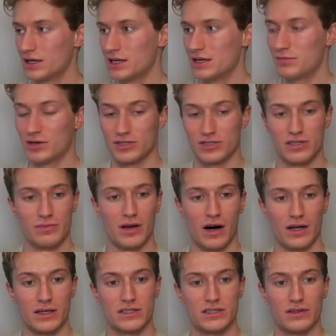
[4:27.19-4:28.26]
Because to be
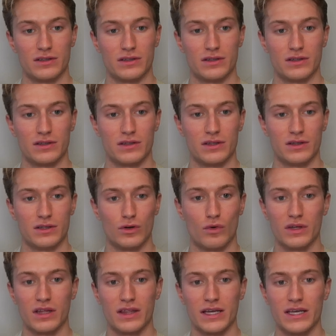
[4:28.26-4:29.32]
honest, the, the
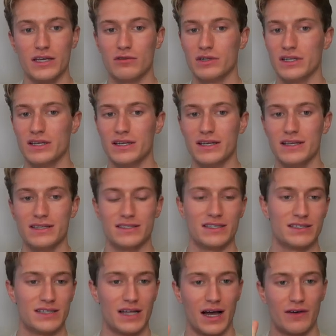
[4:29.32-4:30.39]
only thing you really need is, is
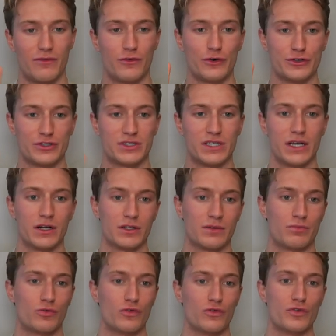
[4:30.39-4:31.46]
that first sale to
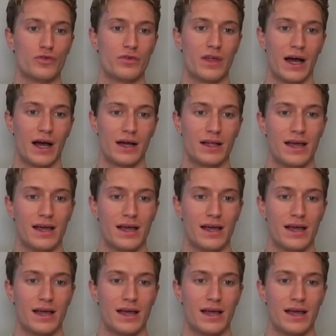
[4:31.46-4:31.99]
prove you that